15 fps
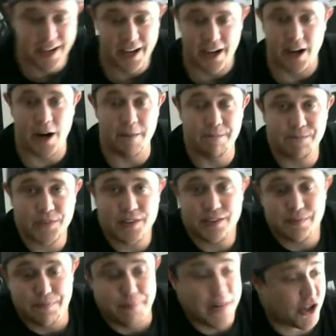Um,
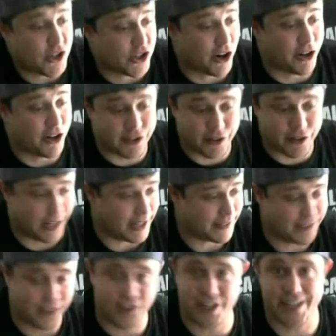be sure to, uh,
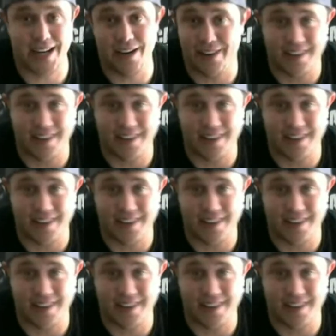to check out,